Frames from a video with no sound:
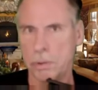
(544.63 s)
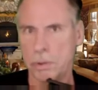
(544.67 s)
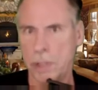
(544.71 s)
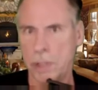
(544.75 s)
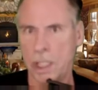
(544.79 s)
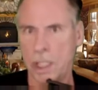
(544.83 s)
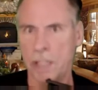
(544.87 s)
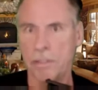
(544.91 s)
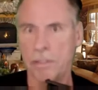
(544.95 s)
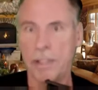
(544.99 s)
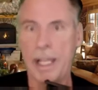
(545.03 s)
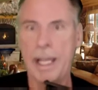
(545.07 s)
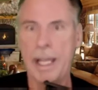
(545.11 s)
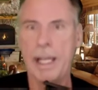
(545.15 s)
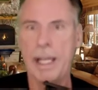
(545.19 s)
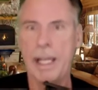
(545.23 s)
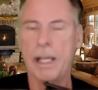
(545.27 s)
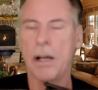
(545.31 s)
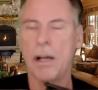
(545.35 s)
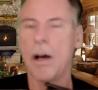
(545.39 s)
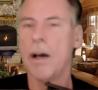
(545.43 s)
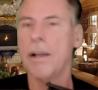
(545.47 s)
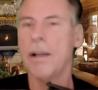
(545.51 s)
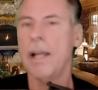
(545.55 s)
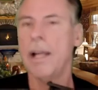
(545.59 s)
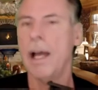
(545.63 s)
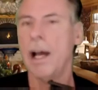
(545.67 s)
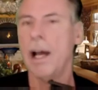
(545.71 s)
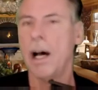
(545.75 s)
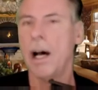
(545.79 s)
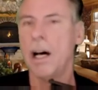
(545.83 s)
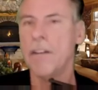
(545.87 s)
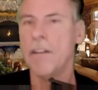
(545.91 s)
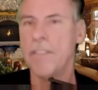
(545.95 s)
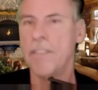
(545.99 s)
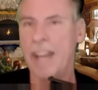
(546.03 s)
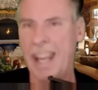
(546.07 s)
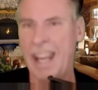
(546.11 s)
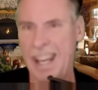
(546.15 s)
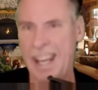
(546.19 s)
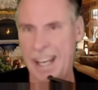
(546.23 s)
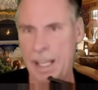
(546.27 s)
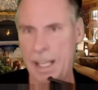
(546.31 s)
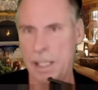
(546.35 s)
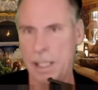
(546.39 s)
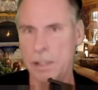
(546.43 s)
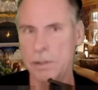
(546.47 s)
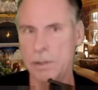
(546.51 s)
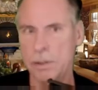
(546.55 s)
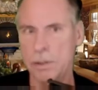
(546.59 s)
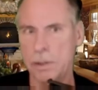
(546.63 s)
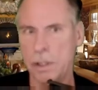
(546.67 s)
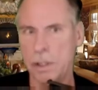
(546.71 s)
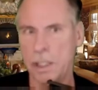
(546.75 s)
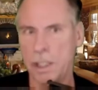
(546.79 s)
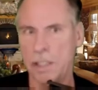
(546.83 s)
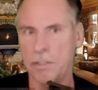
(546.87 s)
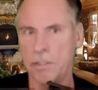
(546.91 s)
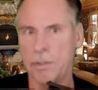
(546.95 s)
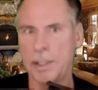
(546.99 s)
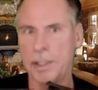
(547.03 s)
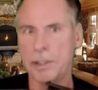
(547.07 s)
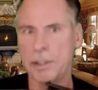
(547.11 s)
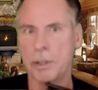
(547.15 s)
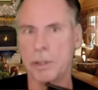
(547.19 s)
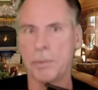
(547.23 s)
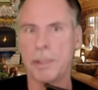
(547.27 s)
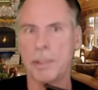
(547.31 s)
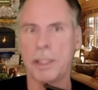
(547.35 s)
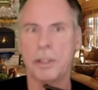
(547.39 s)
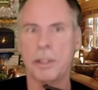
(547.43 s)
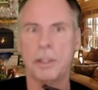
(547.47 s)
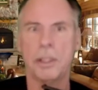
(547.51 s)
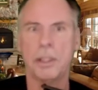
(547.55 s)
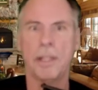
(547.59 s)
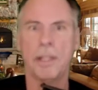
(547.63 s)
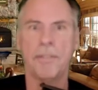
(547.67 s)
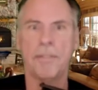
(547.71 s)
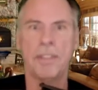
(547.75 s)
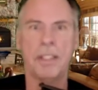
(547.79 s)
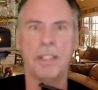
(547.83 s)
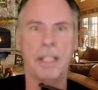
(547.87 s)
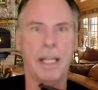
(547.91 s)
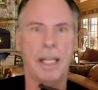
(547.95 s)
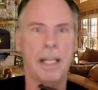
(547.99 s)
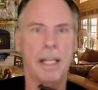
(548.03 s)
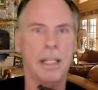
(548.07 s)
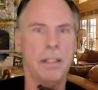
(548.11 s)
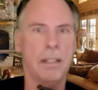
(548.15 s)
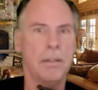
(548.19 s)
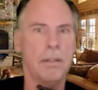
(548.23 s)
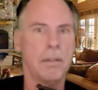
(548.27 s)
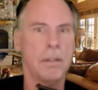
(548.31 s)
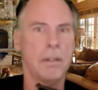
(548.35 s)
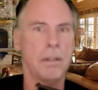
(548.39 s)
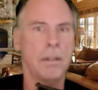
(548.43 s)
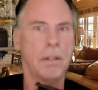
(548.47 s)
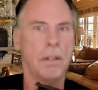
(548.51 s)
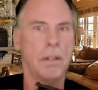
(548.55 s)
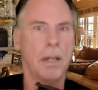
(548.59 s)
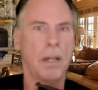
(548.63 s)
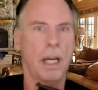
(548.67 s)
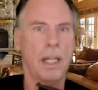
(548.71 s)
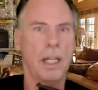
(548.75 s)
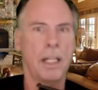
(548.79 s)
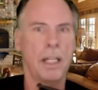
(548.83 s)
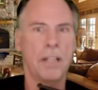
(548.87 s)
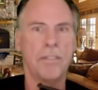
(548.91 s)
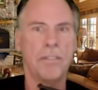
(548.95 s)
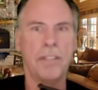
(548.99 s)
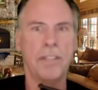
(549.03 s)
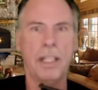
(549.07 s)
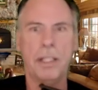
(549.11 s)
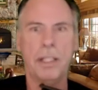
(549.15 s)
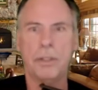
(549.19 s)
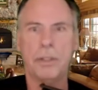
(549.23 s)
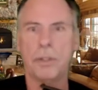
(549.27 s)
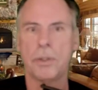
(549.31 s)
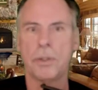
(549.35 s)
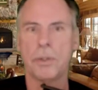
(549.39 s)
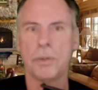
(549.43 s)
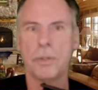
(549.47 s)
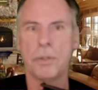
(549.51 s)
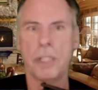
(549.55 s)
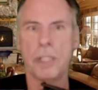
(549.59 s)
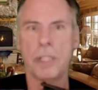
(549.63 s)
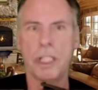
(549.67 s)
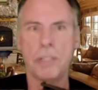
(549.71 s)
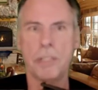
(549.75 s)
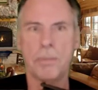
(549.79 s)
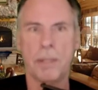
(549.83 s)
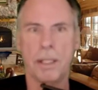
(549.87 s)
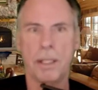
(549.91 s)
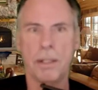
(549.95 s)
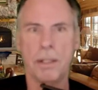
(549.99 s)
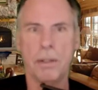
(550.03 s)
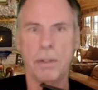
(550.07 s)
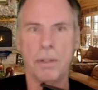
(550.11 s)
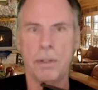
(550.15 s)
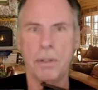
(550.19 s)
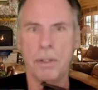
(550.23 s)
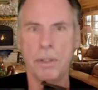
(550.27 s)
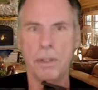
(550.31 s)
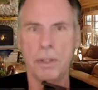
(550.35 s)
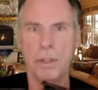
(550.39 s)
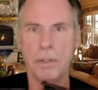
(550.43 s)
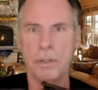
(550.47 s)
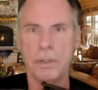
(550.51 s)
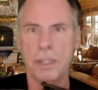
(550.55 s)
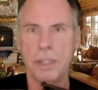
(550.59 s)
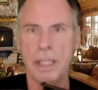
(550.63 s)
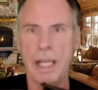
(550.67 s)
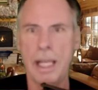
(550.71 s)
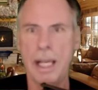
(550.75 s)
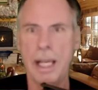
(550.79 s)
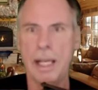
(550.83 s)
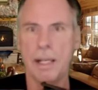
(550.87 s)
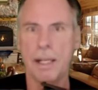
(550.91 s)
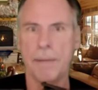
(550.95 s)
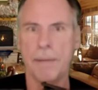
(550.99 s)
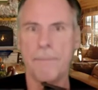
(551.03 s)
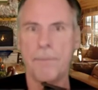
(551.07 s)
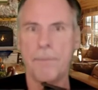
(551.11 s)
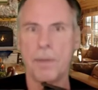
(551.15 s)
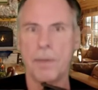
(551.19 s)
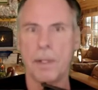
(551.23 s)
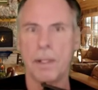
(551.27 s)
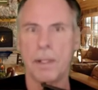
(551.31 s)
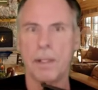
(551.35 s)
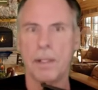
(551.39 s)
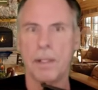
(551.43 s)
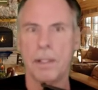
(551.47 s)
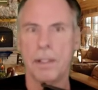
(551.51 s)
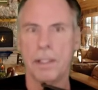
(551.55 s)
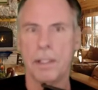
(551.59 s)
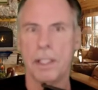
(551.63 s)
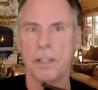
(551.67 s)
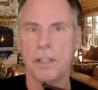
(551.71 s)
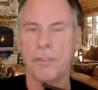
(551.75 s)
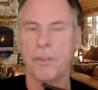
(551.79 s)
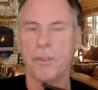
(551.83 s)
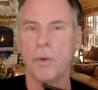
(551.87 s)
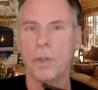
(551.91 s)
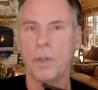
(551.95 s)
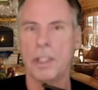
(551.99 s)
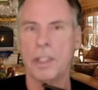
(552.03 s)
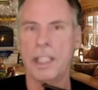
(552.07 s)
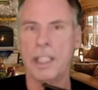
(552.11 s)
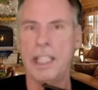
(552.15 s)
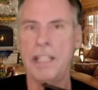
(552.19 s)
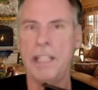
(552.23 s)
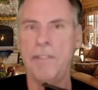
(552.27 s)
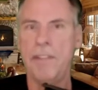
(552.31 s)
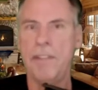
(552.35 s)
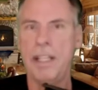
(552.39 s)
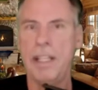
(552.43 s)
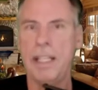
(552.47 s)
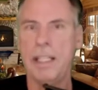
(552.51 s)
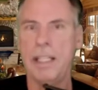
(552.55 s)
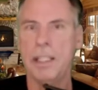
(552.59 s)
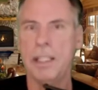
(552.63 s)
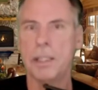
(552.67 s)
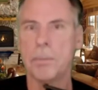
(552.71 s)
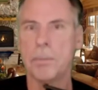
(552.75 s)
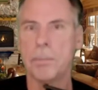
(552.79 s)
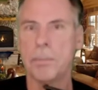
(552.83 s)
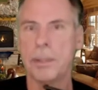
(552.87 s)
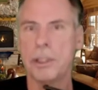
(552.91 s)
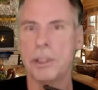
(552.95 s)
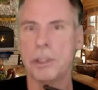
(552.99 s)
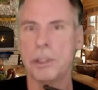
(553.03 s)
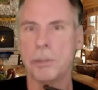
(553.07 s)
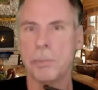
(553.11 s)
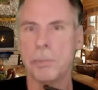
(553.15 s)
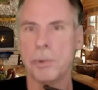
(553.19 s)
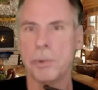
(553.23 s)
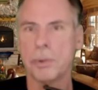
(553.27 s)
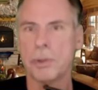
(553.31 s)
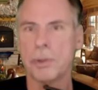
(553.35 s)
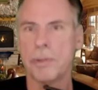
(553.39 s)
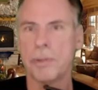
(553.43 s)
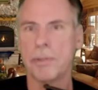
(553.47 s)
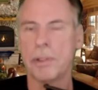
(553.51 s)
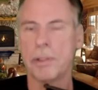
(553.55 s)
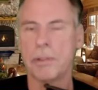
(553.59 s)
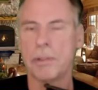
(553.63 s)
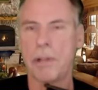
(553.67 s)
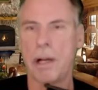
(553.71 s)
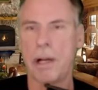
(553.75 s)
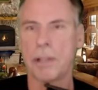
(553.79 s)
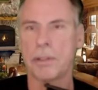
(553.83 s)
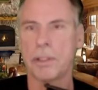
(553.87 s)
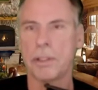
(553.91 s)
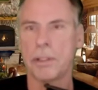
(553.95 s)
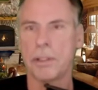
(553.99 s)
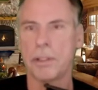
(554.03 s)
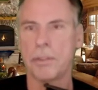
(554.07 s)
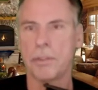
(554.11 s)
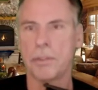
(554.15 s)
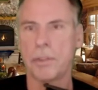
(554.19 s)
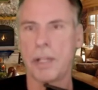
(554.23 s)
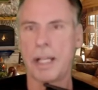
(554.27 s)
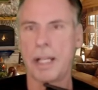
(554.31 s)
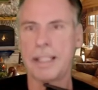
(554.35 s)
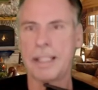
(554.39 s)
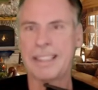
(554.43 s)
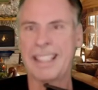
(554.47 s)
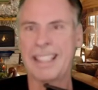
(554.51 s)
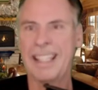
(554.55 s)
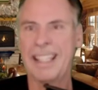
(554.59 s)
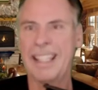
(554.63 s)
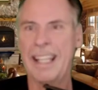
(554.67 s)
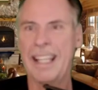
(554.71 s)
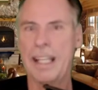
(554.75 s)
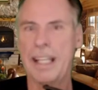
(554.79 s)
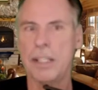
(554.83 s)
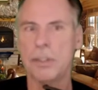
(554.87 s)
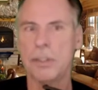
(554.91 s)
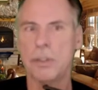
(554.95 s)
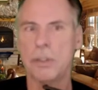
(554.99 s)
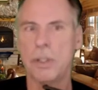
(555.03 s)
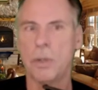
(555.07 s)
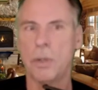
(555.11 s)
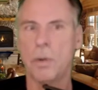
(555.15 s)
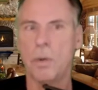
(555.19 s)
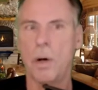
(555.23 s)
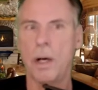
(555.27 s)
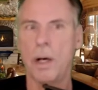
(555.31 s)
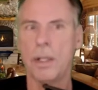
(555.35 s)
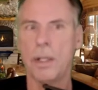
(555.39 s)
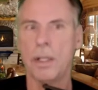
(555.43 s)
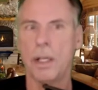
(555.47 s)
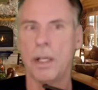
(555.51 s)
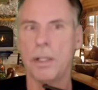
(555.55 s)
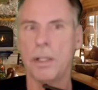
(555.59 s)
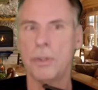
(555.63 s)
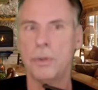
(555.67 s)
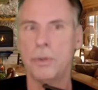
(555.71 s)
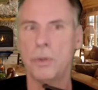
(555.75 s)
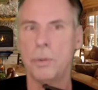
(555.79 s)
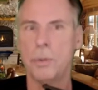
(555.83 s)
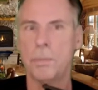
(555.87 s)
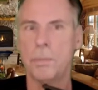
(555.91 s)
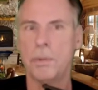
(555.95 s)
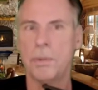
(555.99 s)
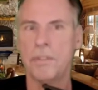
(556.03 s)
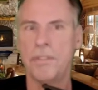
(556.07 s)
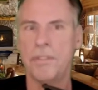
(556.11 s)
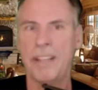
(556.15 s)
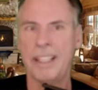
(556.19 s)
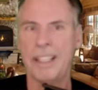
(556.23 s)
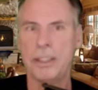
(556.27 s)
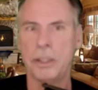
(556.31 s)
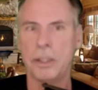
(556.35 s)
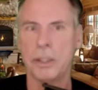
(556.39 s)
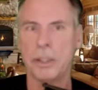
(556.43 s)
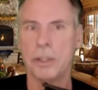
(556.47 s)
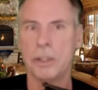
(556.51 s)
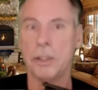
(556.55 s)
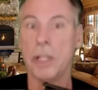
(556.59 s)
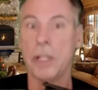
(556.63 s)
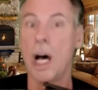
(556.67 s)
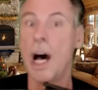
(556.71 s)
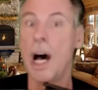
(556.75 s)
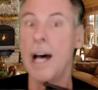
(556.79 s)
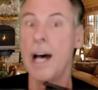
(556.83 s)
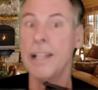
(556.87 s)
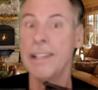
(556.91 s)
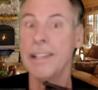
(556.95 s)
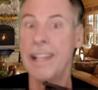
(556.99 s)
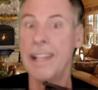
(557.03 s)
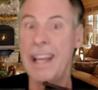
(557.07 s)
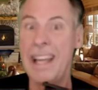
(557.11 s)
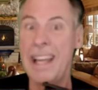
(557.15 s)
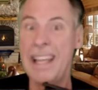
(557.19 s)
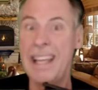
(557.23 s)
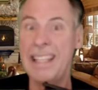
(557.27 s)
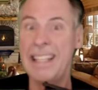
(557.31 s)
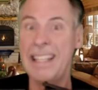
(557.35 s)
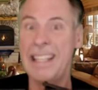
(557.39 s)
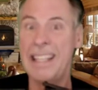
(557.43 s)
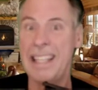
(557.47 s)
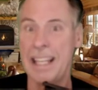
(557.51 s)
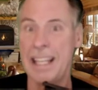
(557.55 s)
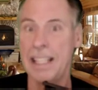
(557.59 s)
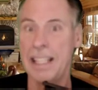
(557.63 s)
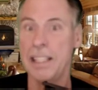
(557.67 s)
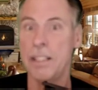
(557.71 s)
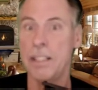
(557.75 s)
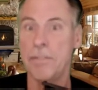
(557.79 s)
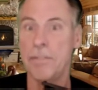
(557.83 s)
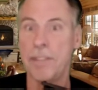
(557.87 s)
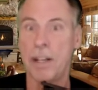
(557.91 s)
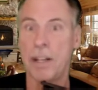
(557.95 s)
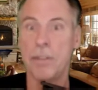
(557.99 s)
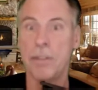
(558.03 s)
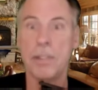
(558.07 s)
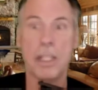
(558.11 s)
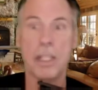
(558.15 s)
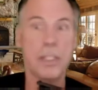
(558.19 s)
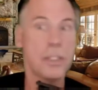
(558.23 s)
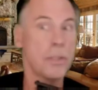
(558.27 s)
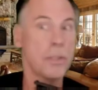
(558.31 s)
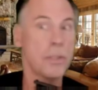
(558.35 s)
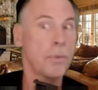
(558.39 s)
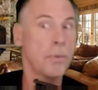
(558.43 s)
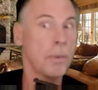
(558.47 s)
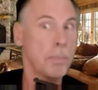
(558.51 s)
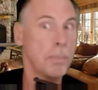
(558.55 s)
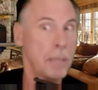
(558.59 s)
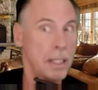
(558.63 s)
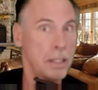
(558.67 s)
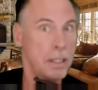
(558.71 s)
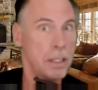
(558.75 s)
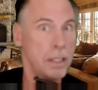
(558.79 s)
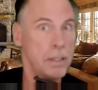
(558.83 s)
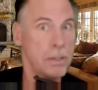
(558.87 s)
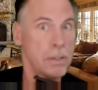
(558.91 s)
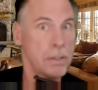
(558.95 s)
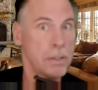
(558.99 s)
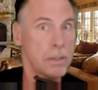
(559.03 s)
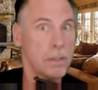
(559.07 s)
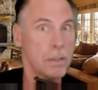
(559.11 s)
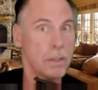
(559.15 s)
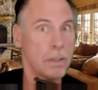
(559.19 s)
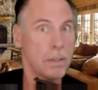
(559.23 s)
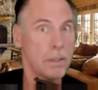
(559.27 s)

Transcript: and of laying on of hands, and of resurrection of the dead, and of eternal judgment. Now, notice again, therefore leaving the principles of the doctrine of Christ, let us go on unto perfection, not laying again the foundation of repentance.